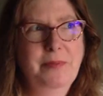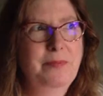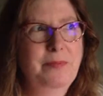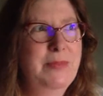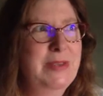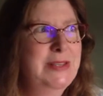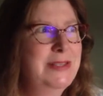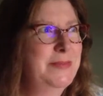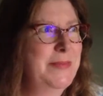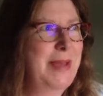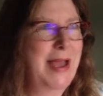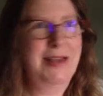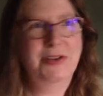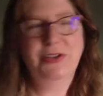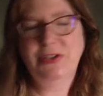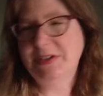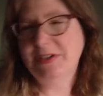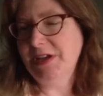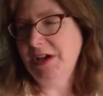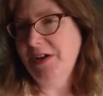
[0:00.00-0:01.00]

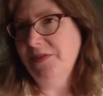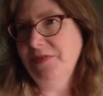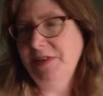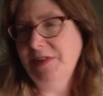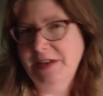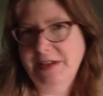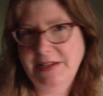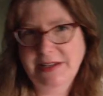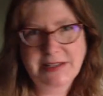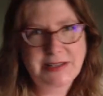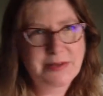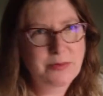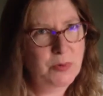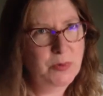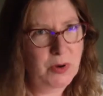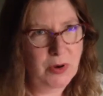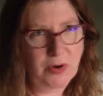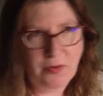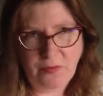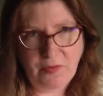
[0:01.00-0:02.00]
mismatched stuff and it doesn't
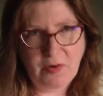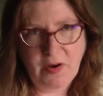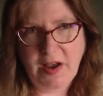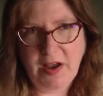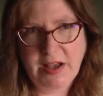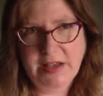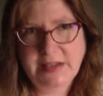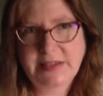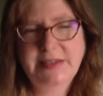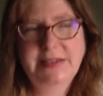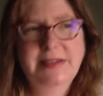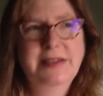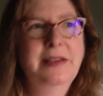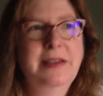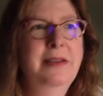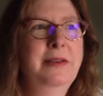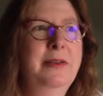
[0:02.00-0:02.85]
work for us.